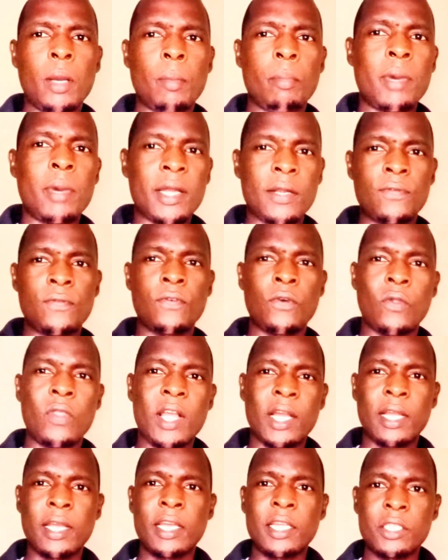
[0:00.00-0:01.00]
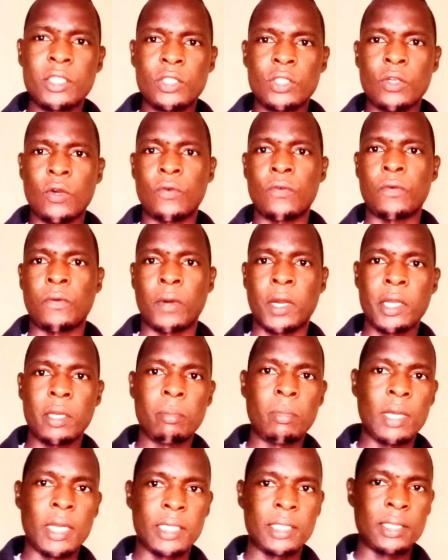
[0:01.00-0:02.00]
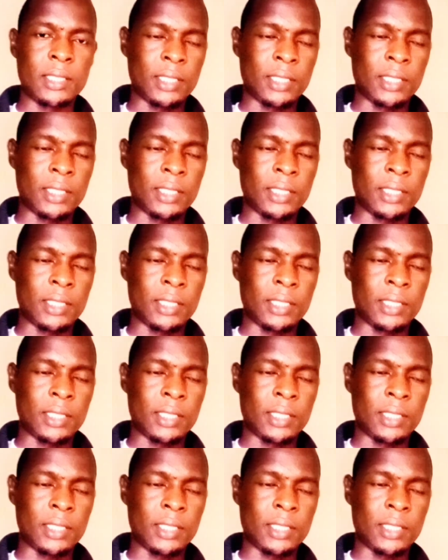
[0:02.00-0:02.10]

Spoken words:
But for the case of red blood